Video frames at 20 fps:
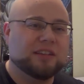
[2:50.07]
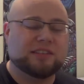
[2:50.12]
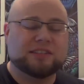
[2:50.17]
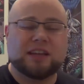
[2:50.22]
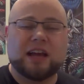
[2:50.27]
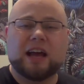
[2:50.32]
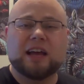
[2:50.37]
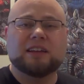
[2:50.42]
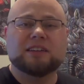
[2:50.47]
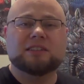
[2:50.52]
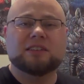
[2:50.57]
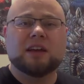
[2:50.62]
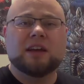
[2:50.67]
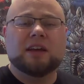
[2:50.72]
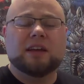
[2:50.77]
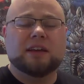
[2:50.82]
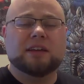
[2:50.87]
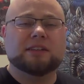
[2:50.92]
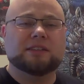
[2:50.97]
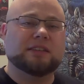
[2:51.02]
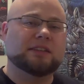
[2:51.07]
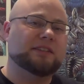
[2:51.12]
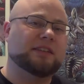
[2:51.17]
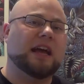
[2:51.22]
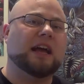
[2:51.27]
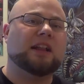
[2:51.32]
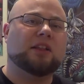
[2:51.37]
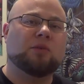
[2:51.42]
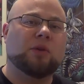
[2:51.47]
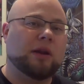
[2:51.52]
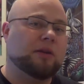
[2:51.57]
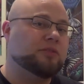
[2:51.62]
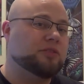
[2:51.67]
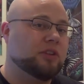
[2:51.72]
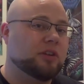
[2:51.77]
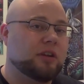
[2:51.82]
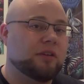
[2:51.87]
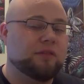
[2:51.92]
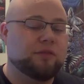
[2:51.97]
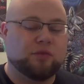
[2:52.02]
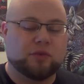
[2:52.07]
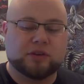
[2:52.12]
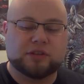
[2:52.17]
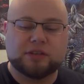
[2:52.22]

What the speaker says: size is exactly what I was looking for.